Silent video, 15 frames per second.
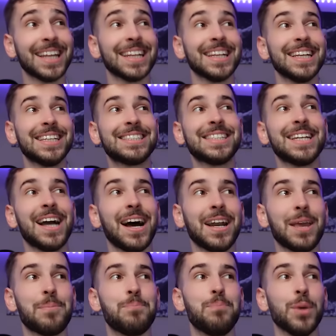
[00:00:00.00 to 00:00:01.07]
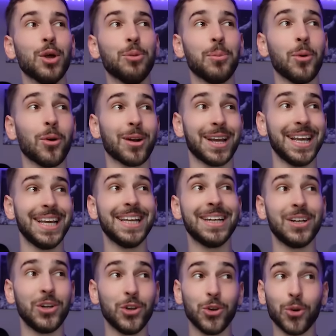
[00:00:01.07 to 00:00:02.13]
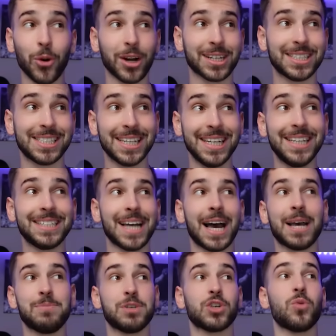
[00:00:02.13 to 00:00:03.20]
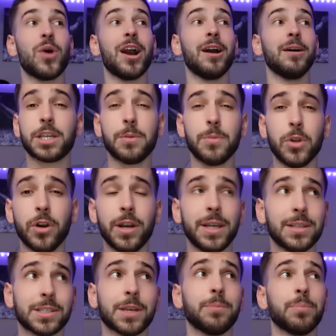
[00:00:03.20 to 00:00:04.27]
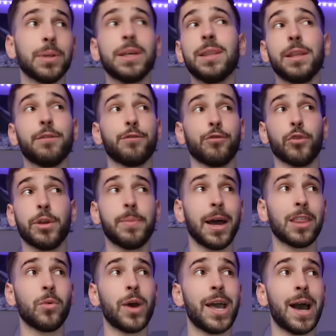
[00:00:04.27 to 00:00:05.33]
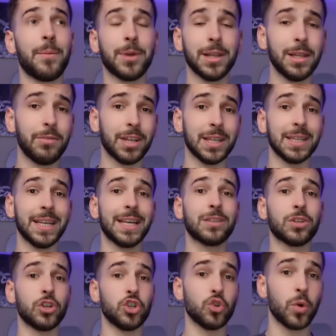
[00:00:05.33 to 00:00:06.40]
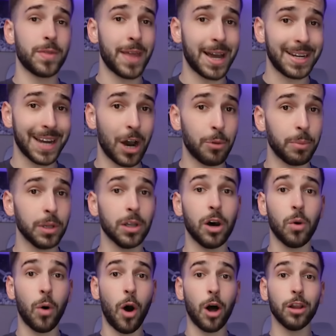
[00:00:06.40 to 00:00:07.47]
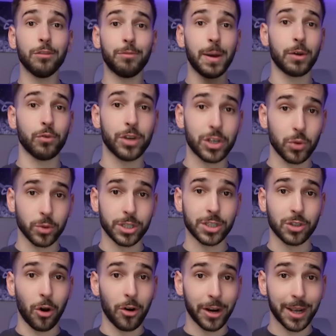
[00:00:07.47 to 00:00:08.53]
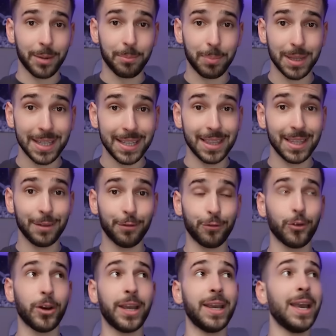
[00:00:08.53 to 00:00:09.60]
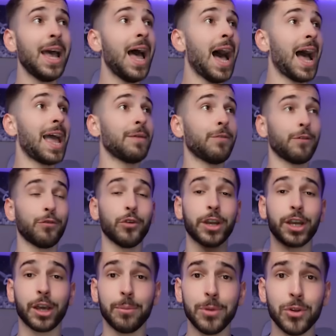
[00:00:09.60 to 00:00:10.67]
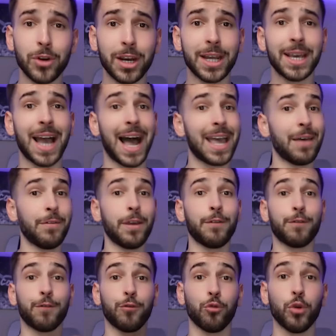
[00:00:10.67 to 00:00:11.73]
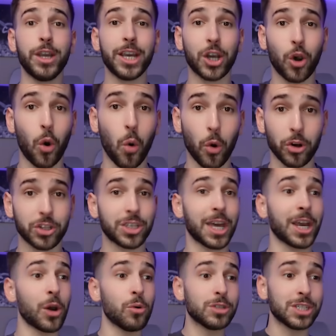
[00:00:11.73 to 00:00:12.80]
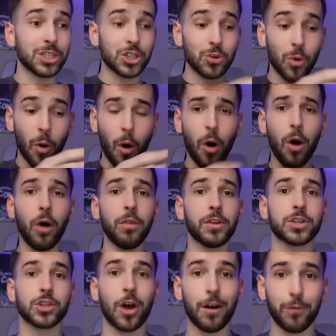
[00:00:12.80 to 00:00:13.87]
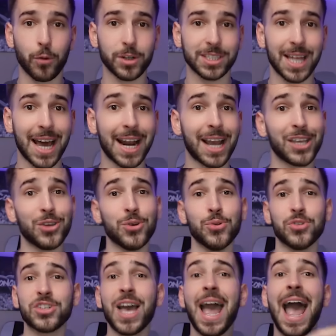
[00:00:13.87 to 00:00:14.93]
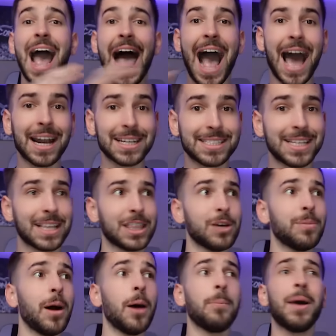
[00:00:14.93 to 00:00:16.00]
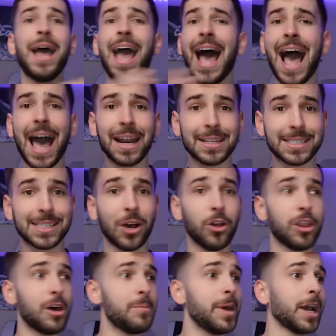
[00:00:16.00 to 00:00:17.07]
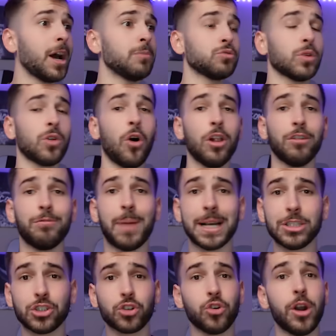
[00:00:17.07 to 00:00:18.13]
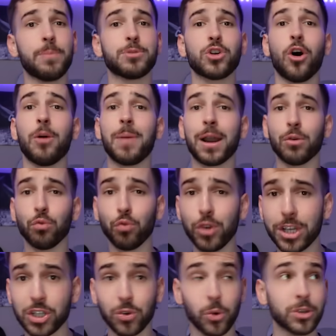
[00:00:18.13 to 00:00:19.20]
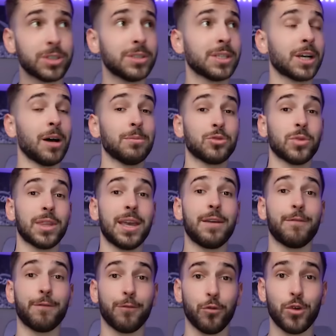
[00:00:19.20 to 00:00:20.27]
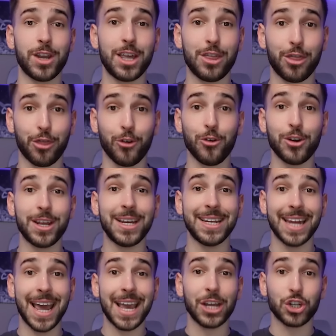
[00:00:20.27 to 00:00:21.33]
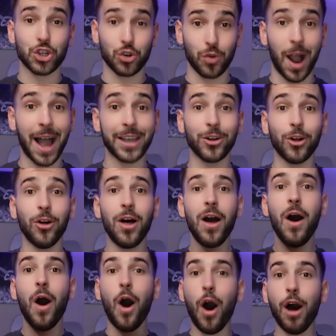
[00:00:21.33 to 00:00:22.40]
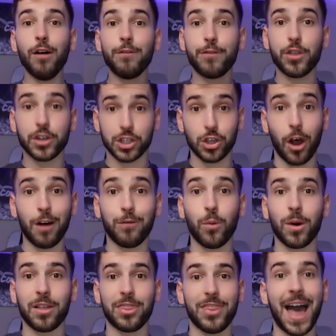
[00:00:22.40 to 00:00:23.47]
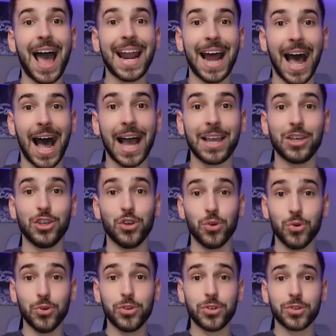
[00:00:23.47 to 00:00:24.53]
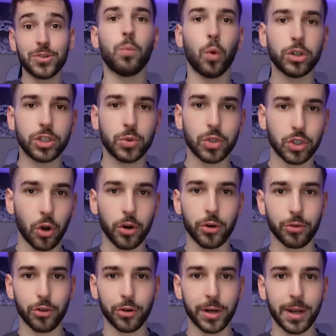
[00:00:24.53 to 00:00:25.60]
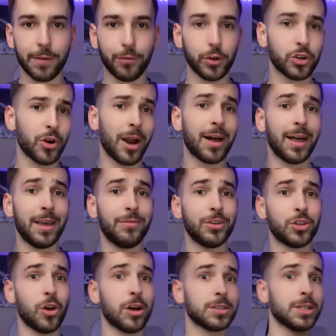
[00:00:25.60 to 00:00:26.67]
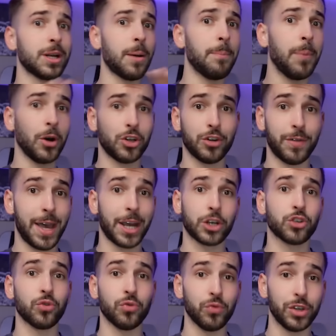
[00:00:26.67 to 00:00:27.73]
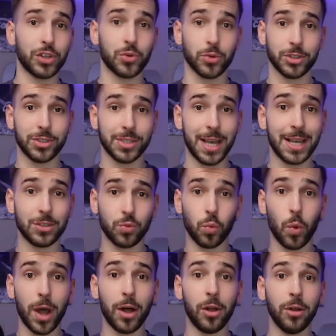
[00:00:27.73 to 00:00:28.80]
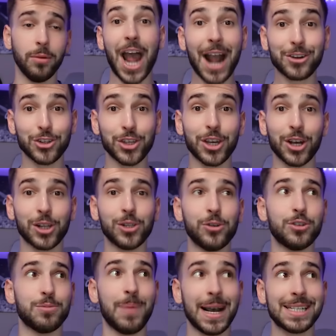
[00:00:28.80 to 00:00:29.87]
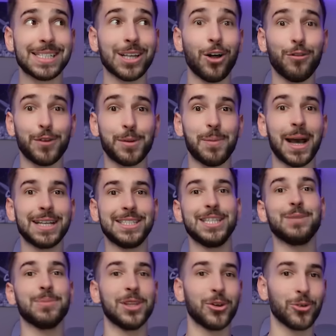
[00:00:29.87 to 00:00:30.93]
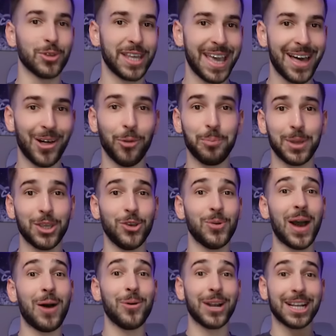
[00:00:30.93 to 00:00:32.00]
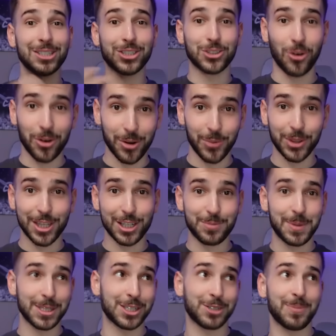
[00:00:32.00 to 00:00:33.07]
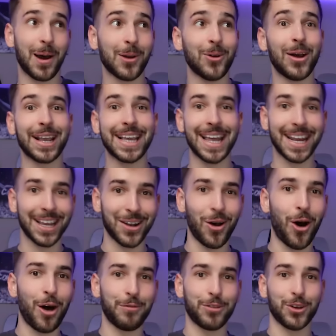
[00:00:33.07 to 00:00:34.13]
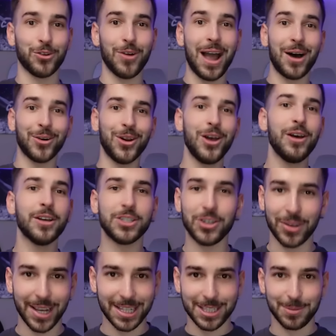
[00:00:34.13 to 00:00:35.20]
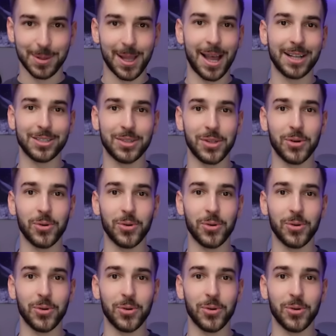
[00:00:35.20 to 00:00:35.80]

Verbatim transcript: listed on a billboard in New York City Times Square. This community is completely free, by the way. I'm going to leave a link to join that down below. All of my resources are completely free. I have a free community. I have a free course that goes into all the softwares that I use, how to set them up, how to sell them. It comes with all of my scripts, all my resources. It comes with a free thirty day trial of the software that I use. And then once you start your thirty day free trial, I even toss in a bunch of extra resources as well, which actually includes myself and my team literally helping you out, get started with this business model and getting it off the ground so you can get some clients in the